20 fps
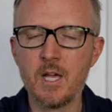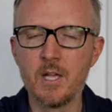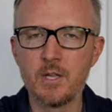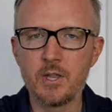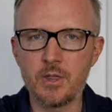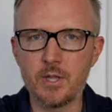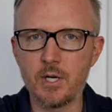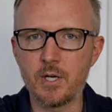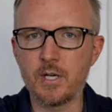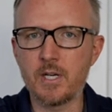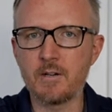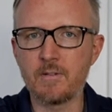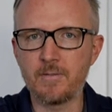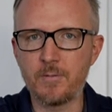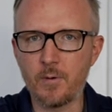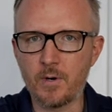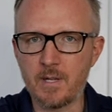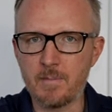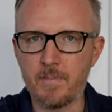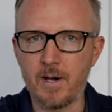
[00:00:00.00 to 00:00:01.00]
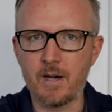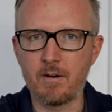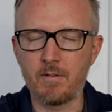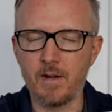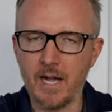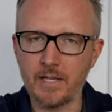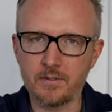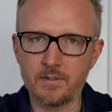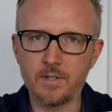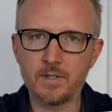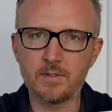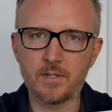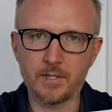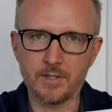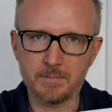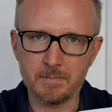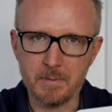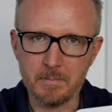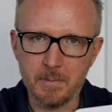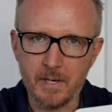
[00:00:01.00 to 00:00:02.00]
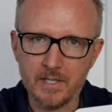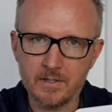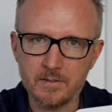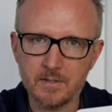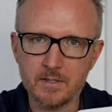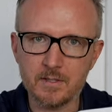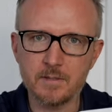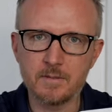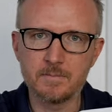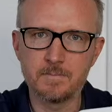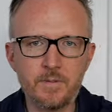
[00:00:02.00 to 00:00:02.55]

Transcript: 30 or 40 mile rides on your single speed bicycle.